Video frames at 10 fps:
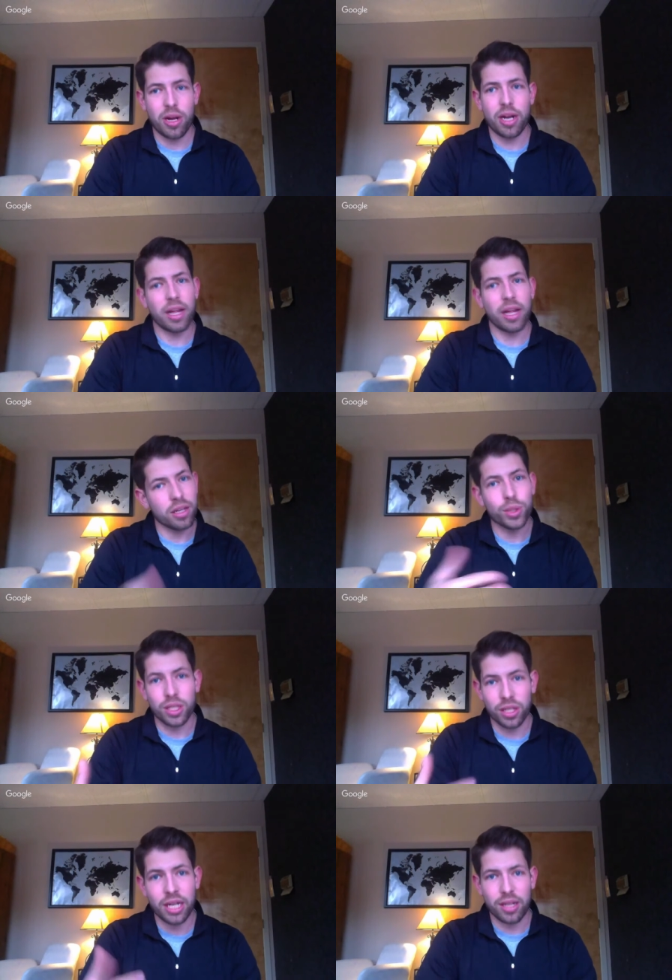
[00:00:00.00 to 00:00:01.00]
I think we can
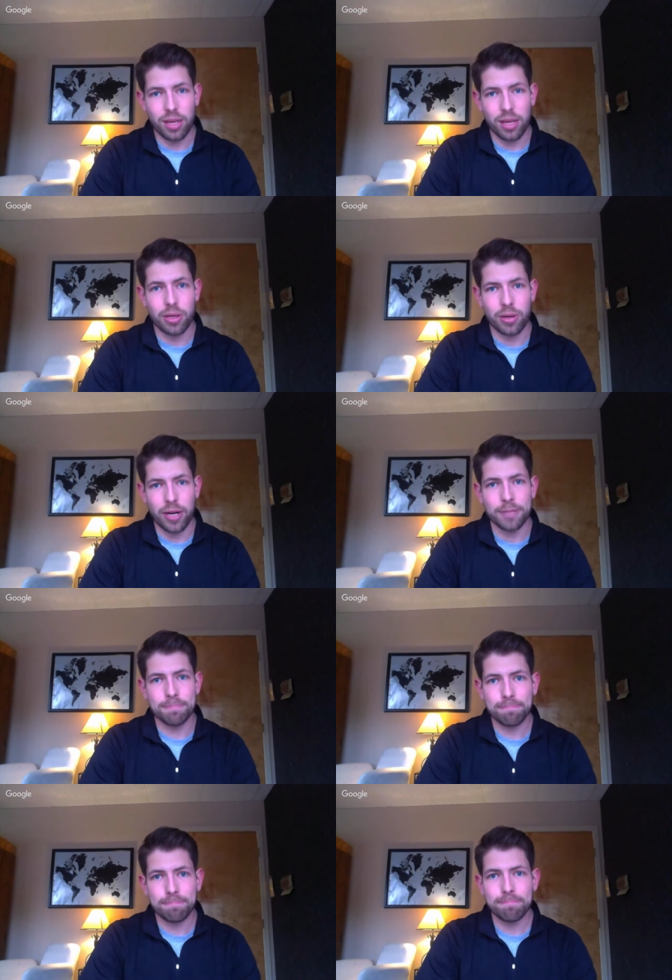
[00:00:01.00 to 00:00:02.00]
get a lot better at it.
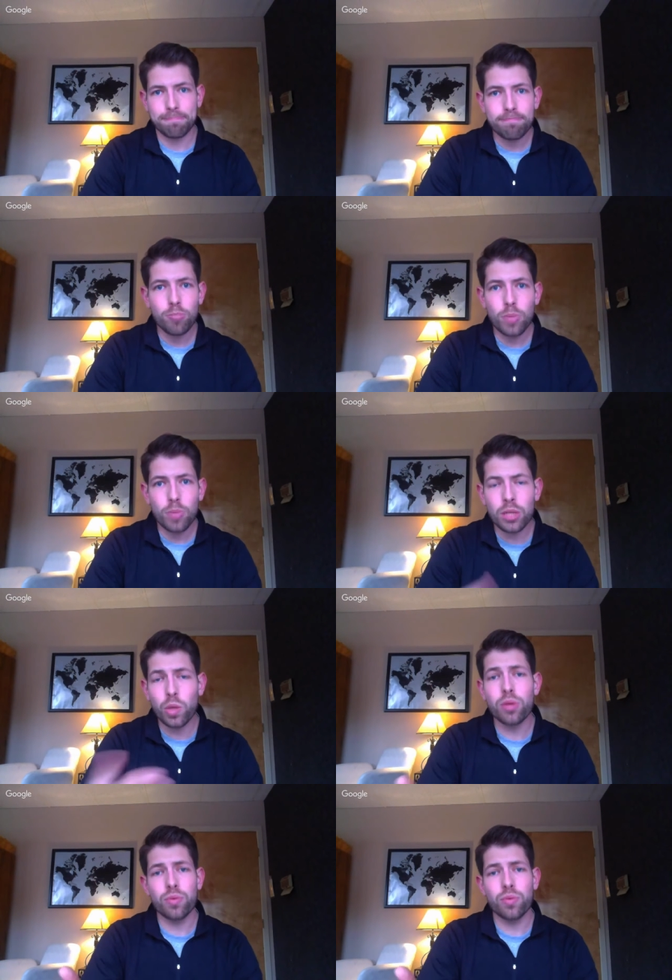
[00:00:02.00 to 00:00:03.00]
And one of
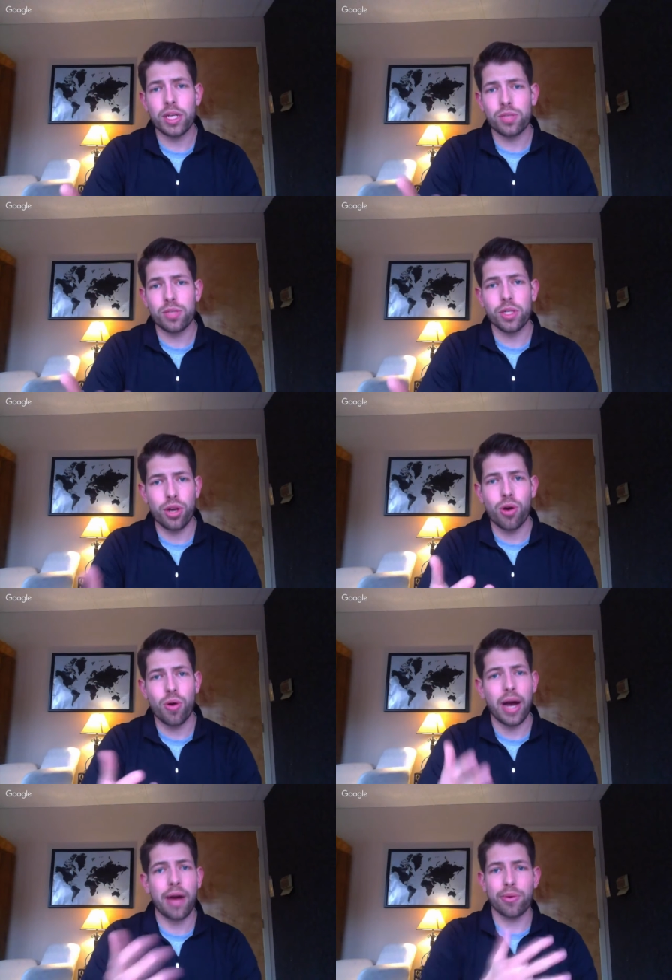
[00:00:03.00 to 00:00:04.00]
the ways we know
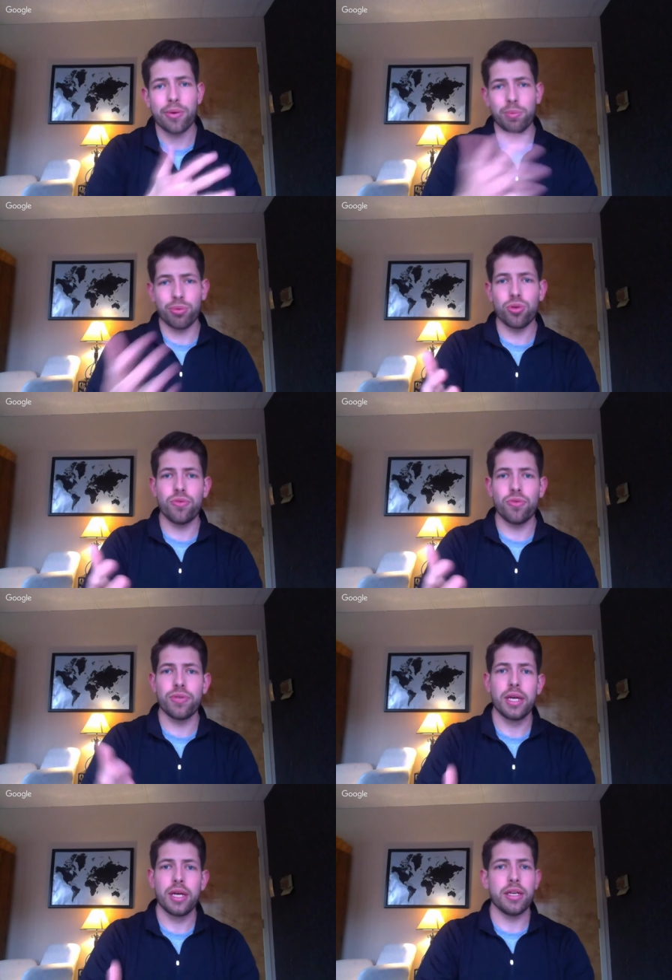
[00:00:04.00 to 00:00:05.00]
how to improve
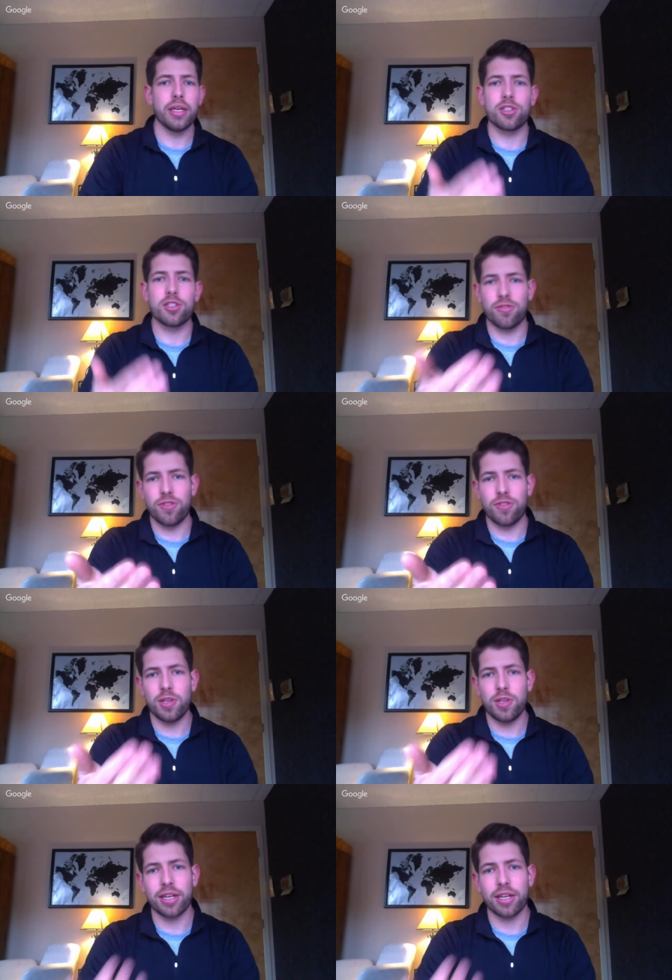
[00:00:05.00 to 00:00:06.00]
is the
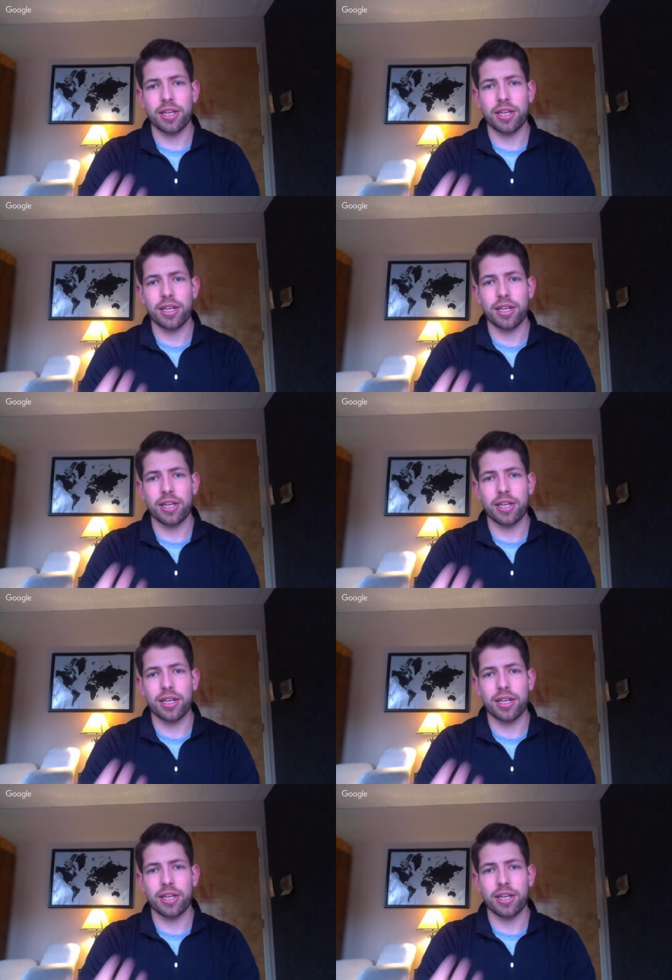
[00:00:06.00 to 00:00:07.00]
feedback you give us, is to say,
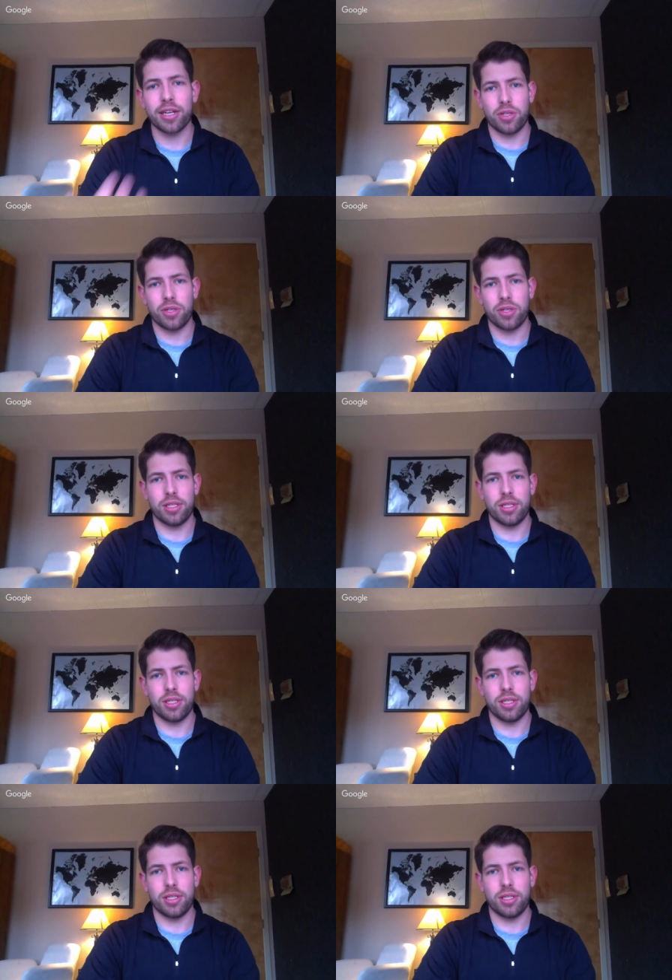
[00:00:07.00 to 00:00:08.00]
that wasn't
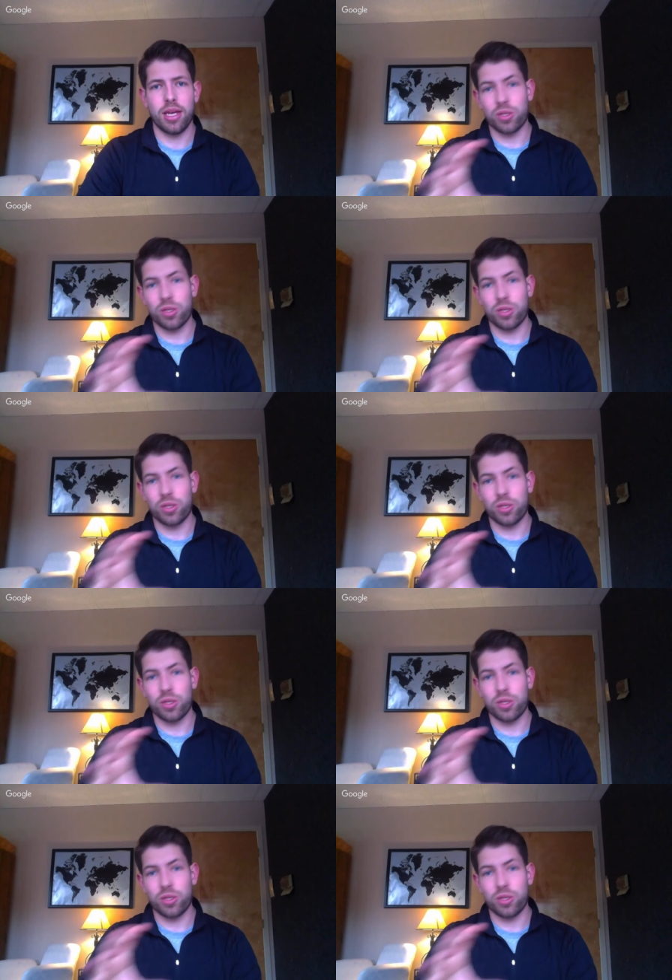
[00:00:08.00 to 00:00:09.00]
working, or this
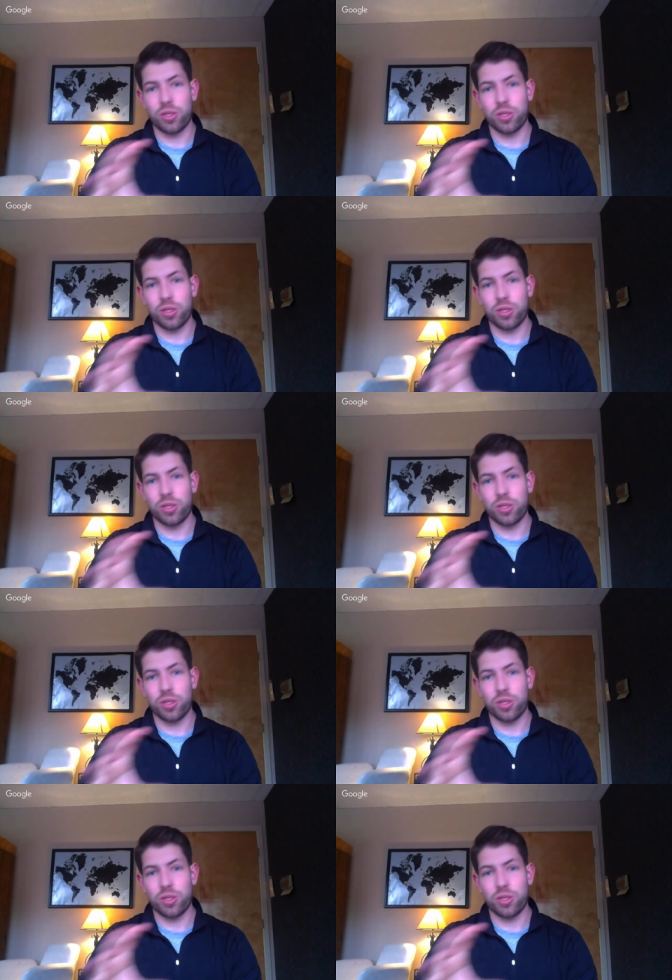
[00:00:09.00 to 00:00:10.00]
was really choppy, or the
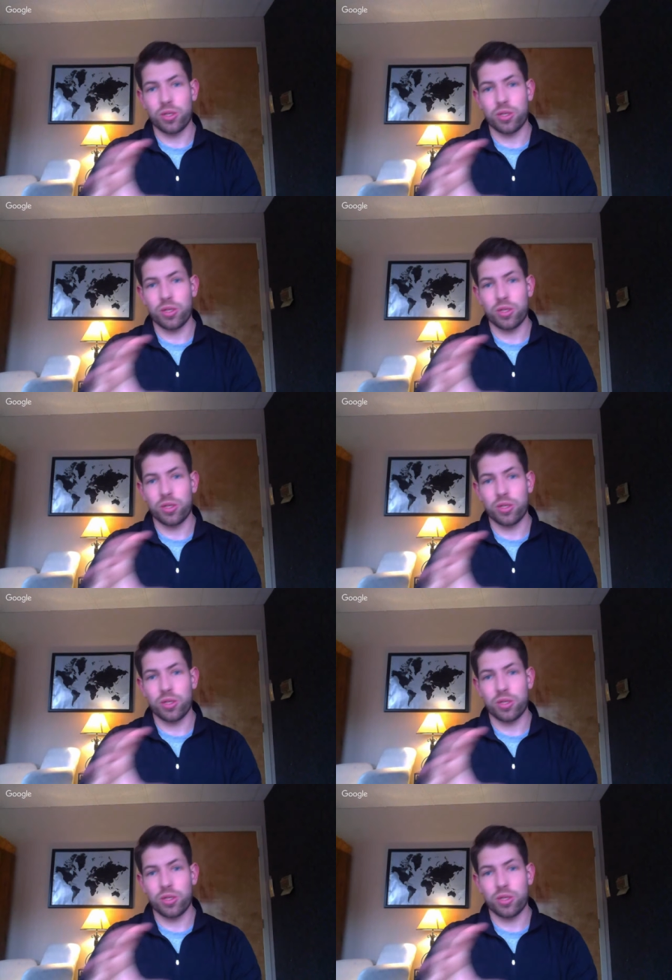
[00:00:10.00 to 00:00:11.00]
sound was awful,
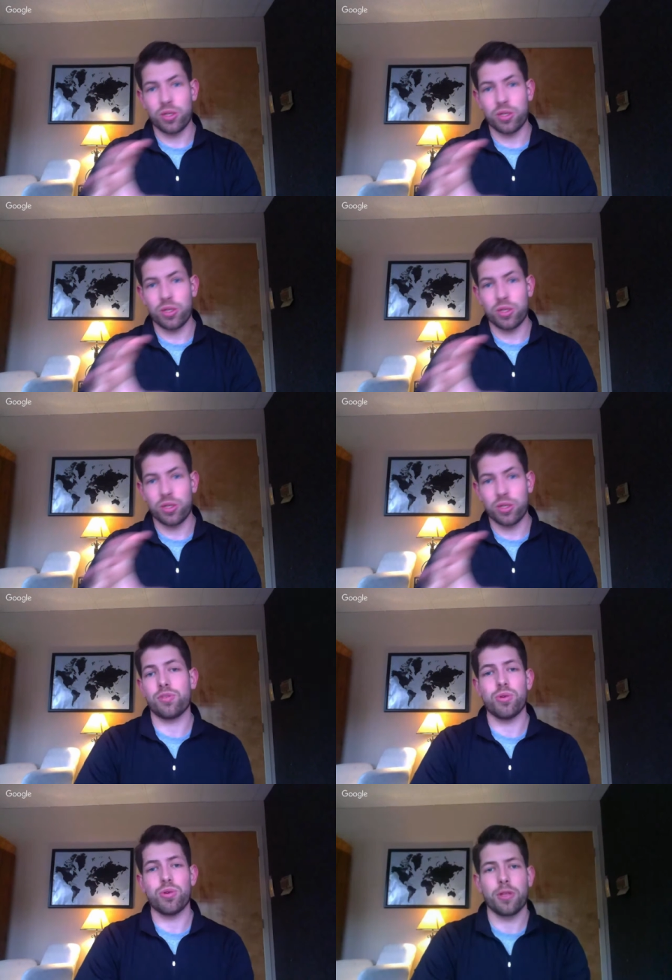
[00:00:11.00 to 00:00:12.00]
or that was great, it was smooth.